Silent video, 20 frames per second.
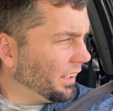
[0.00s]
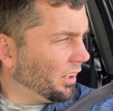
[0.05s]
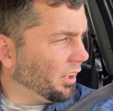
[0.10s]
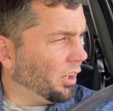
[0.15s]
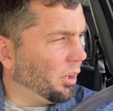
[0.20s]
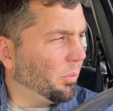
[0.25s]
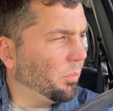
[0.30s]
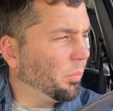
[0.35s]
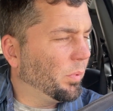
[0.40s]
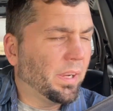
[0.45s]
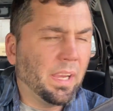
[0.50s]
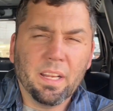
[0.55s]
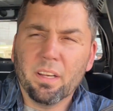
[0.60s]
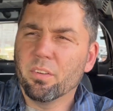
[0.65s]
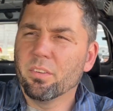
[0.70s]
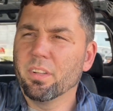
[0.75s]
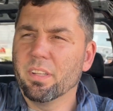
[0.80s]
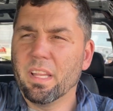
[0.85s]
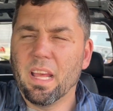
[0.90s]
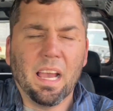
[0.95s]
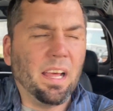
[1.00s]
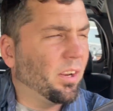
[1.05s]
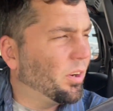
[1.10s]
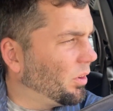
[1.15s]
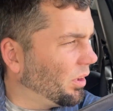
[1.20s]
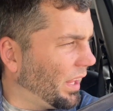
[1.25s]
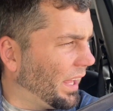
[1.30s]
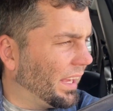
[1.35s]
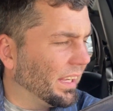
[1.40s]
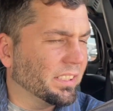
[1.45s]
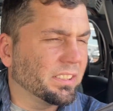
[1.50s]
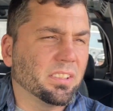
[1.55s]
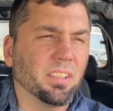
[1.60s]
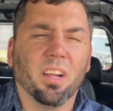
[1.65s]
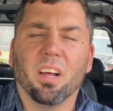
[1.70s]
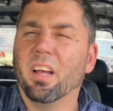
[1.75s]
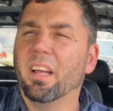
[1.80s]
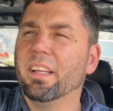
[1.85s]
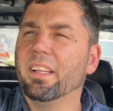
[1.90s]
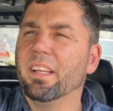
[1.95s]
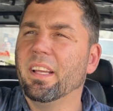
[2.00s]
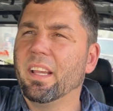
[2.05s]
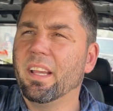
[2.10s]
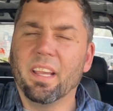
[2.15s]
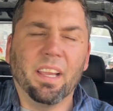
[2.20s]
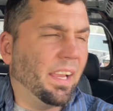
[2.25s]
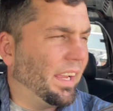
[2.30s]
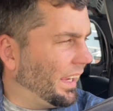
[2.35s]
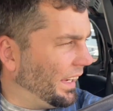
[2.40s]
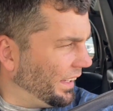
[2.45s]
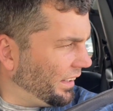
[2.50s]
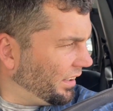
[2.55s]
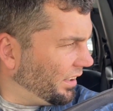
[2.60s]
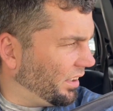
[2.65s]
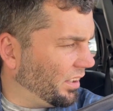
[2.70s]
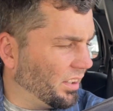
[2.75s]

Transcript: up, we had on the dyno last night, and